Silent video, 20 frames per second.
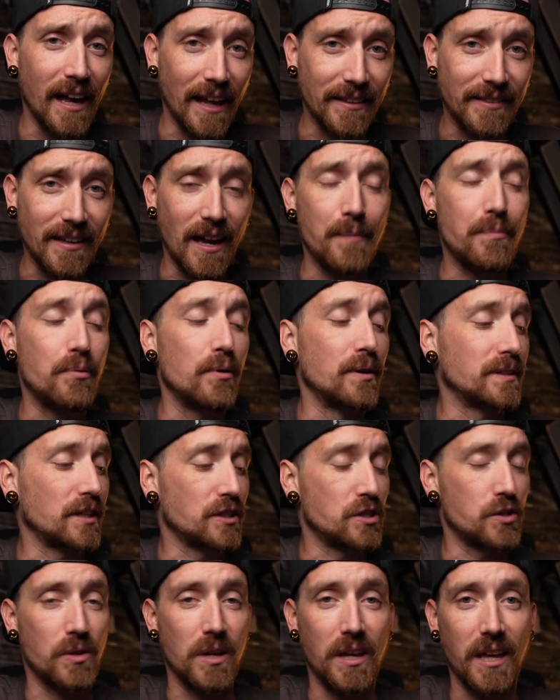at that point
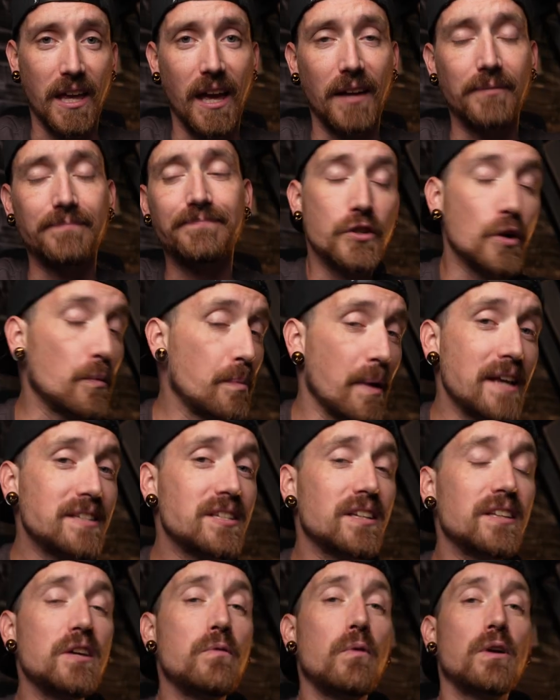that you can get. So
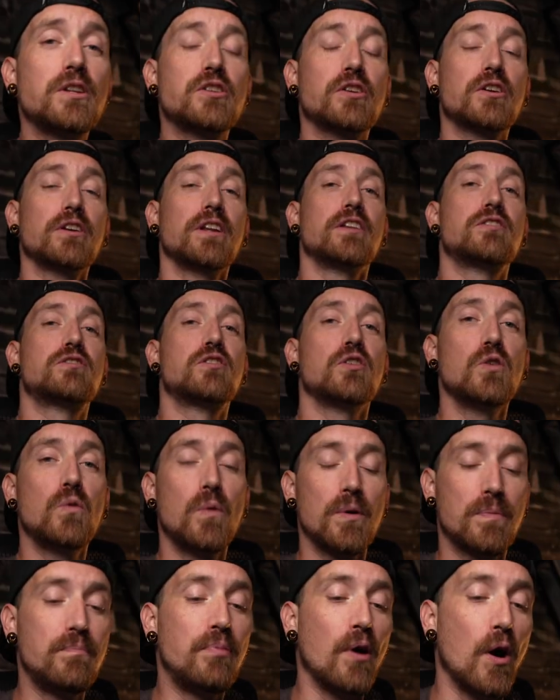basically what you're gonna do
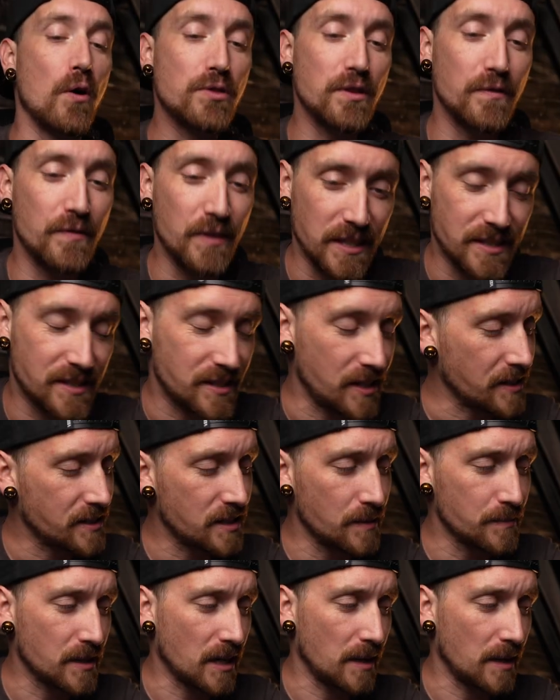with both of these systems